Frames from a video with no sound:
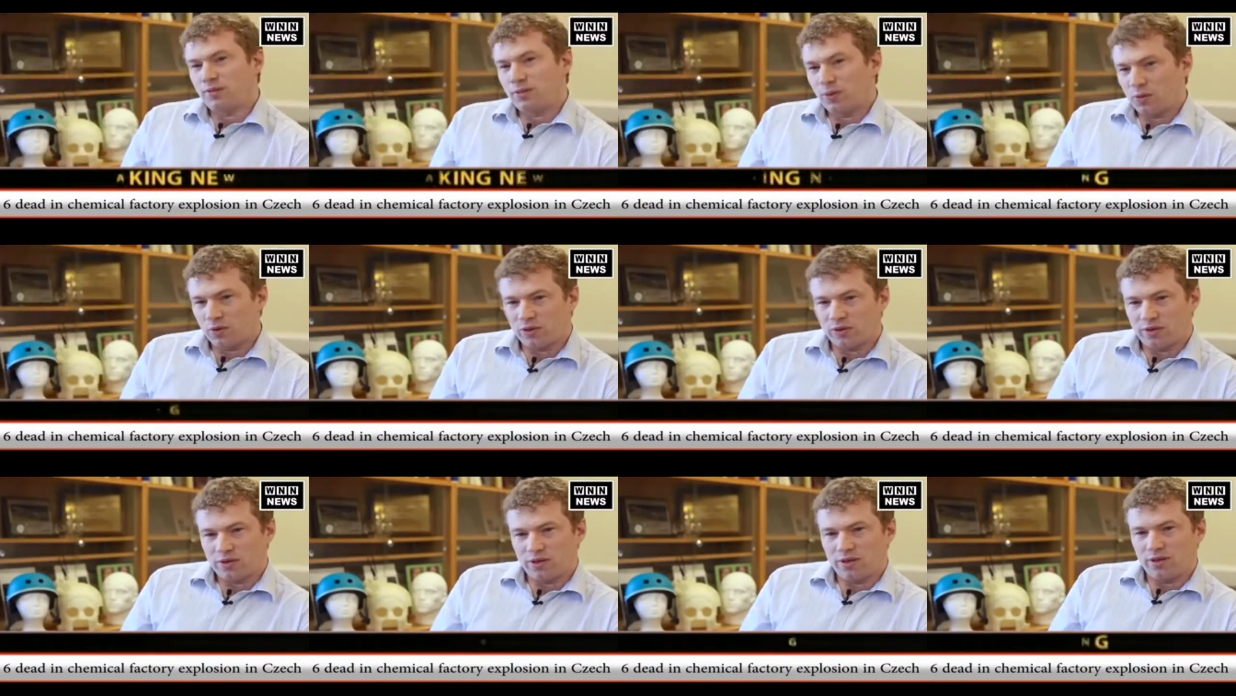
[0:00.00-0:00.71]
if we
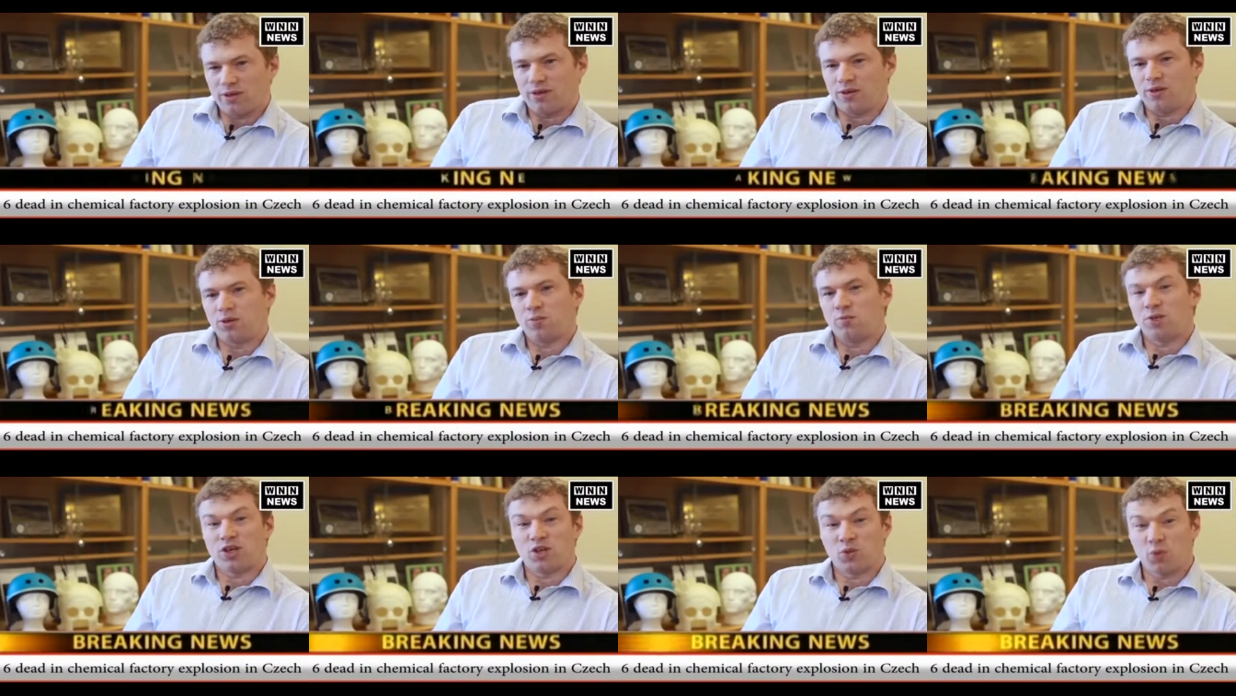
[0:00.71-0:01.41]
want to
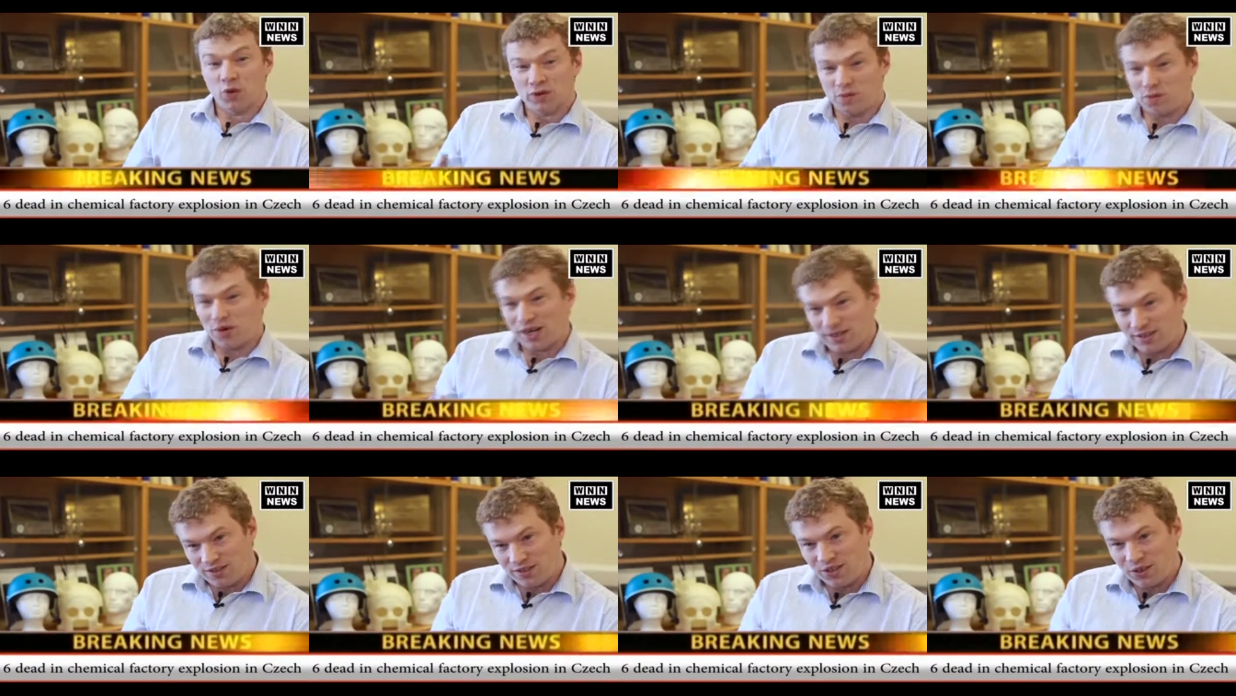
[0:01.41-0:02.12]
measure what the
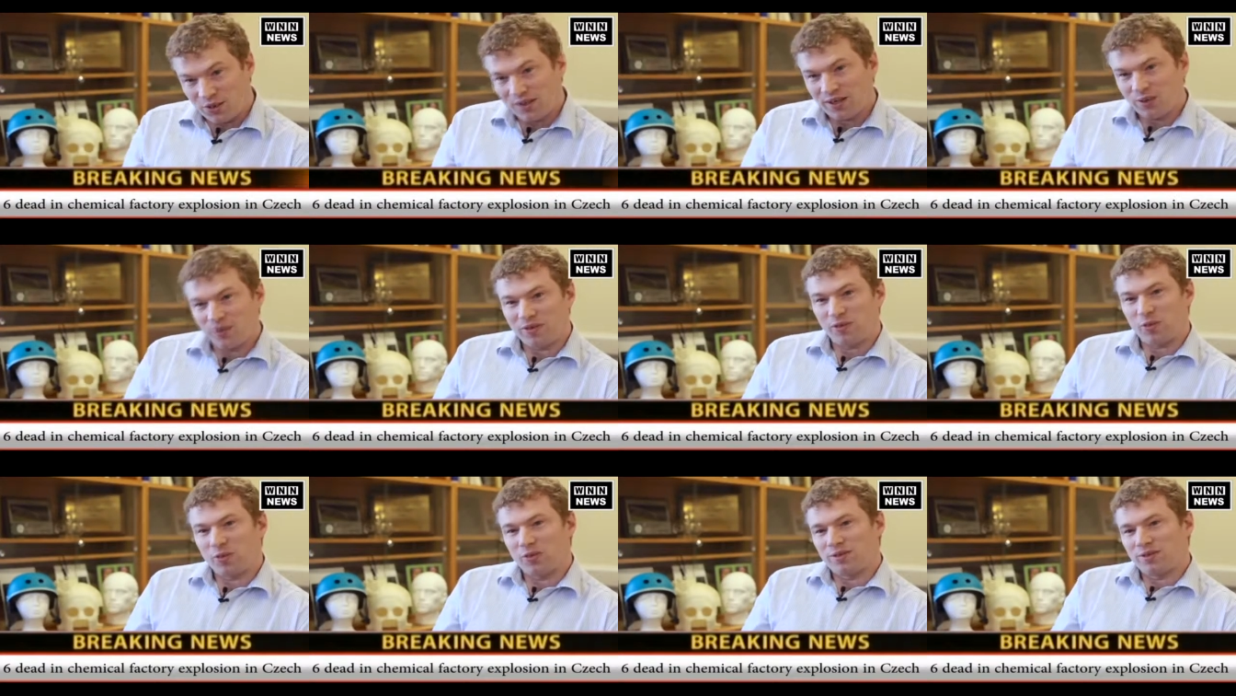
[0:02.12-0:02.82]
brain's doing,
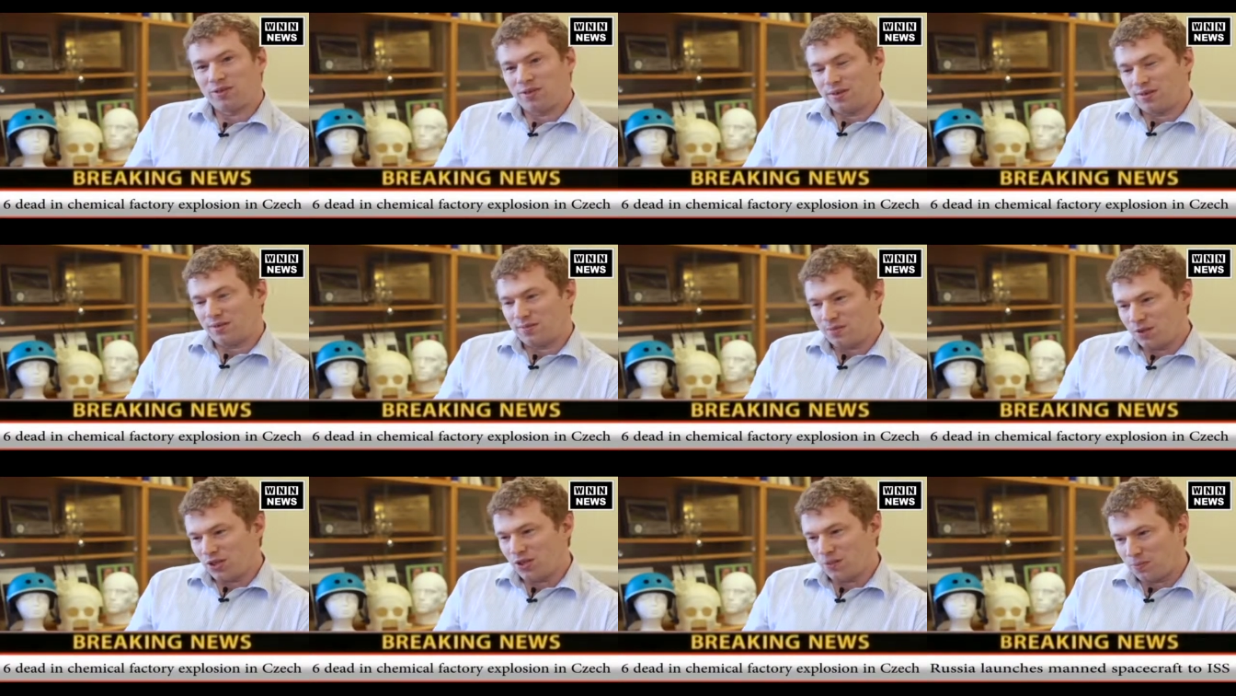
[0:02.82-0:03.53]
if we want to
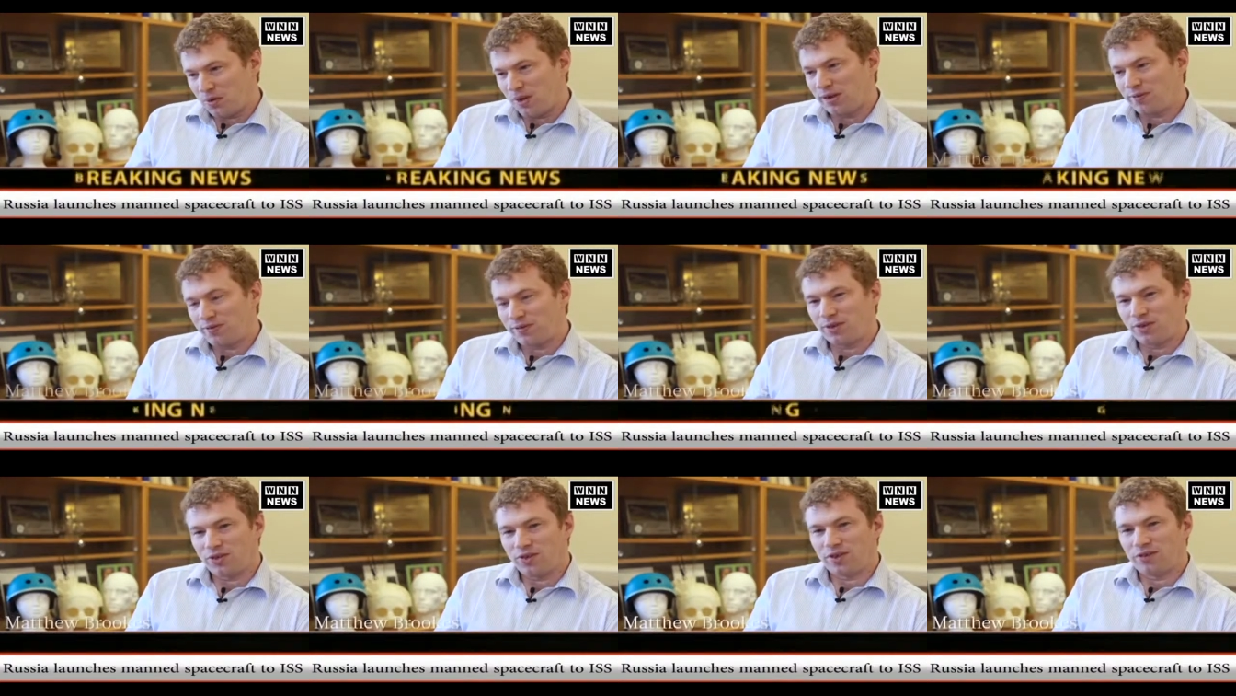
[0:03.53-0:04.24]
measure brain
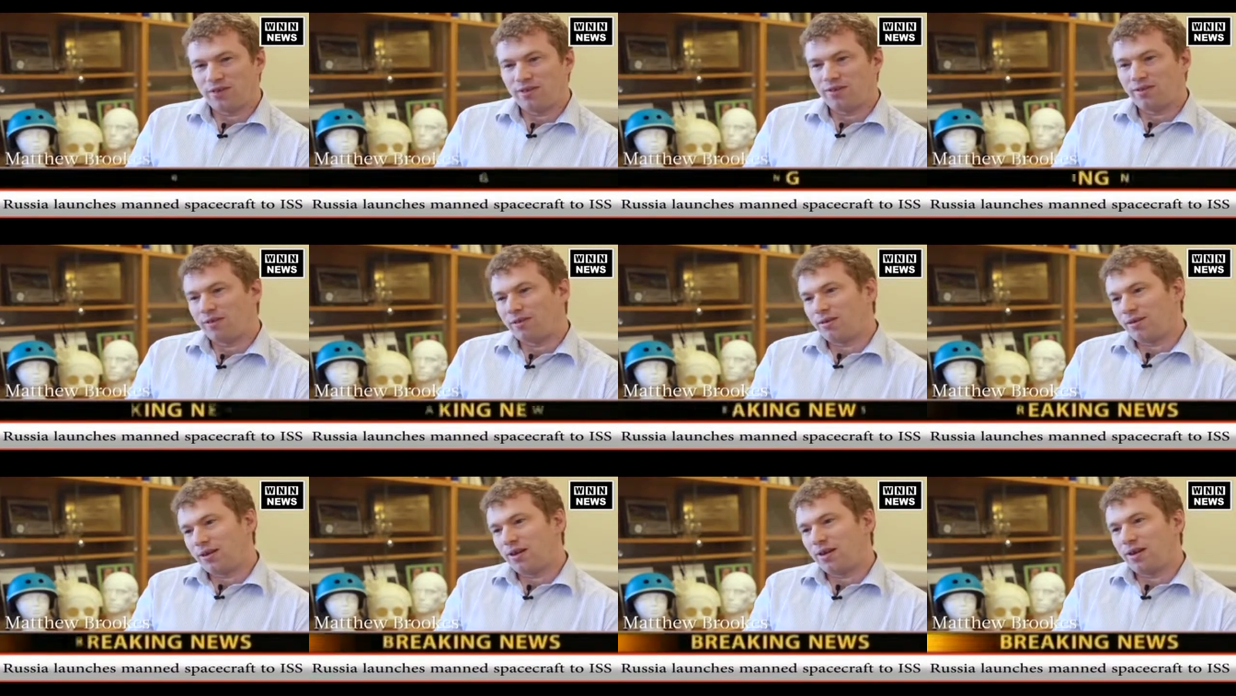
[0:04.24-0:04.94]
function,
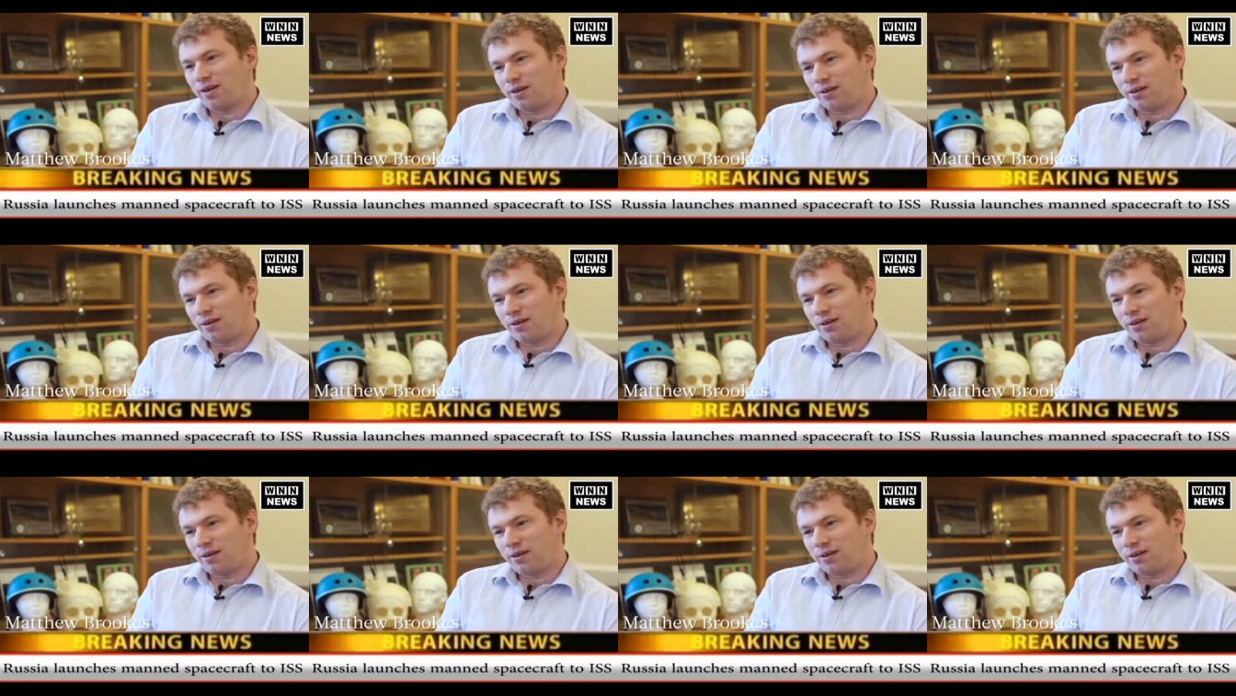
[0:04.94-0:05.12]
there are